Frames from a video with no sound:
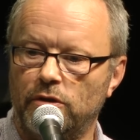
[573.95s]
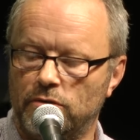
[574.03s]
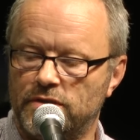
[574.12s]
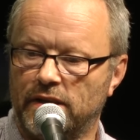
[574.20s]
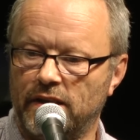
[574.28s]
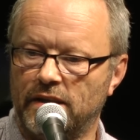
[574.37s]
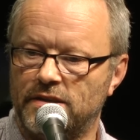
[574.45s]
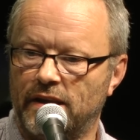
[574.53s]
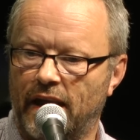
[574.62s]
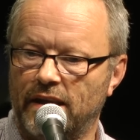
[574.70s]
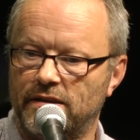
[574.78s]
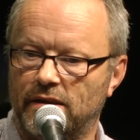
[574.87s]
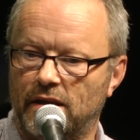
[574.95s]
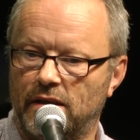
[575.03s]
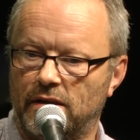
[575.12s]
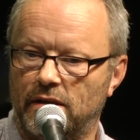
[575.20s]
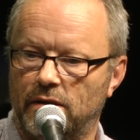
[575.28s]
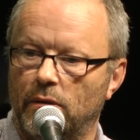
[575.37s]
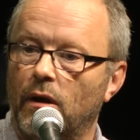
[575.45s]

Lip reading: using the internet, a